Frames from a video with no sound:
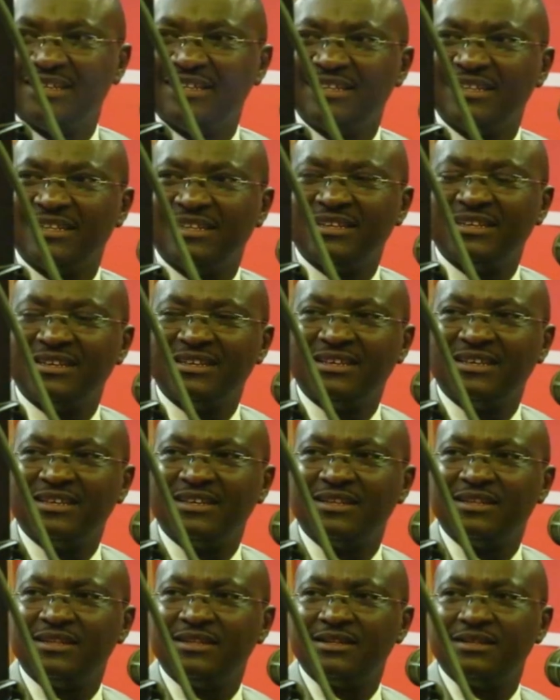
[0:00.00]

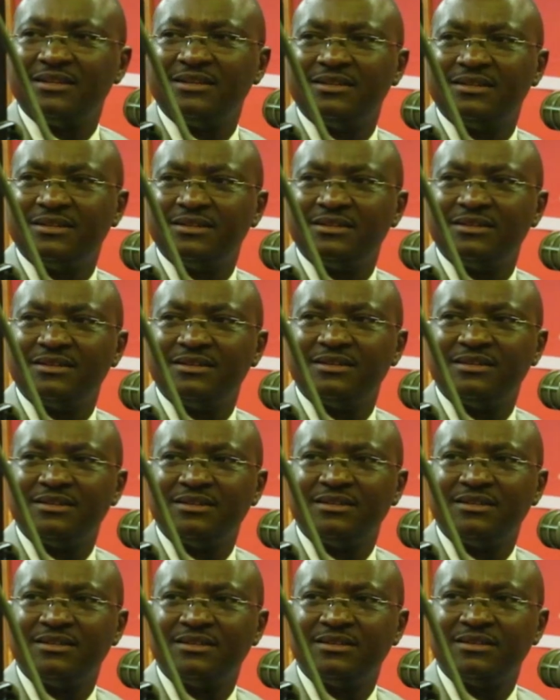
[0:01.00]

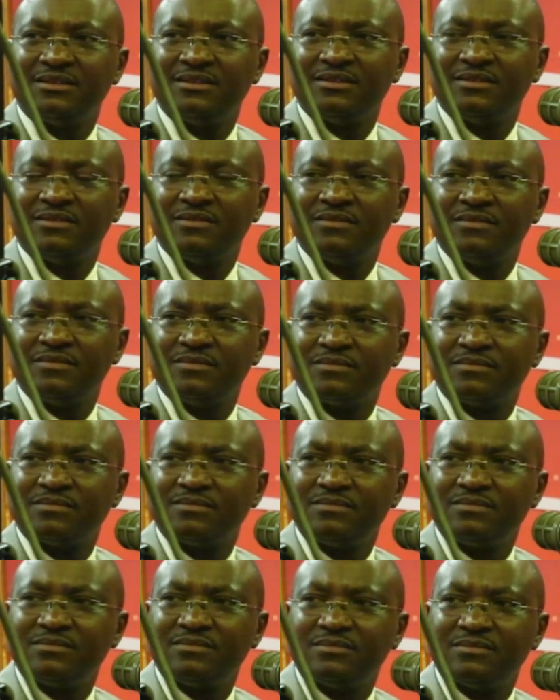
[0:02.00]

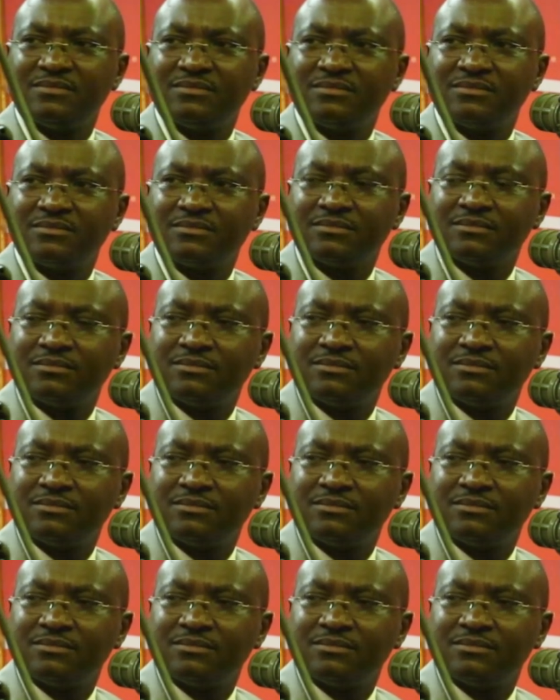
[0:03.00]
No words are spoken by the person on screen.